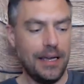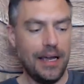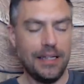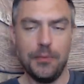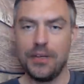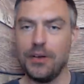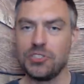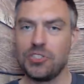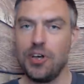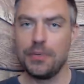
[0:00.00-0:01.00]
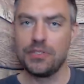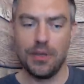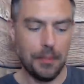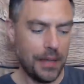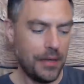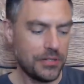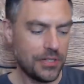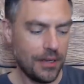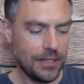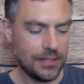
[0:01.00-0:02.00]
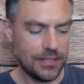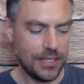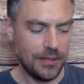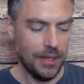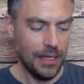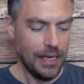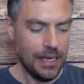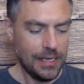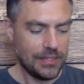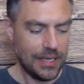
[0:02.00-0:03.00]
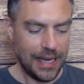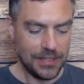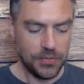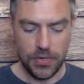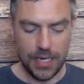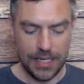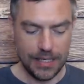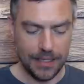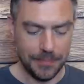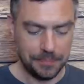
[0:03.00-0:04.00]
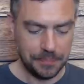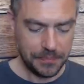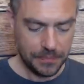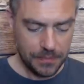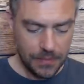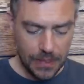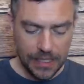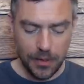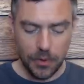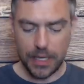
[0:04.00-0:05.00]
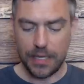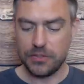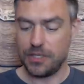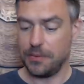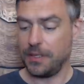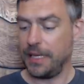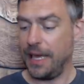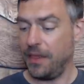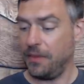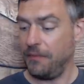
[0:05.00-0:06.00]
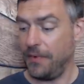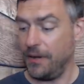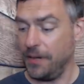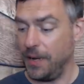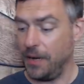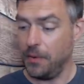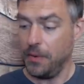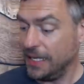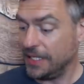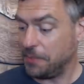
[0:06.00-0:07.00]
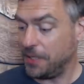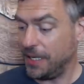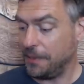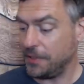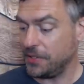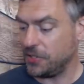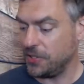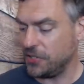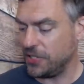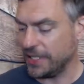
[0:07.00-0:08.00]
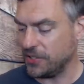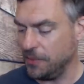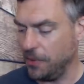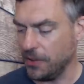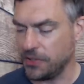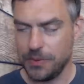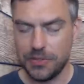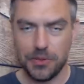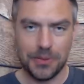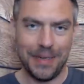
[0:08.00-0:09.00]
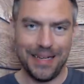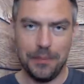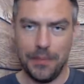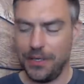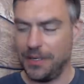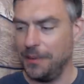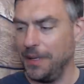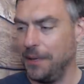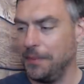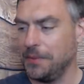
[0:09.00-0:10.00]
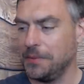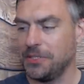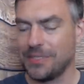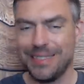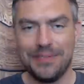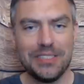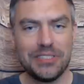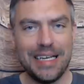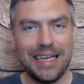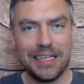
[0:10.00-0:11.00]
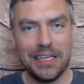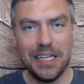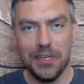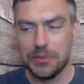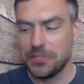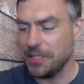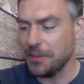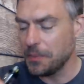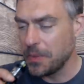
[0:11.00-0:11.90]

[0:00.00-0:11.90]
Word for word: Uh, we've got stoppers on both sides too, so that is really good. It all goes together very well. Let's put up this 60 watts. We'll talk about the mod in a minute, but we'll just give this tank a little toot.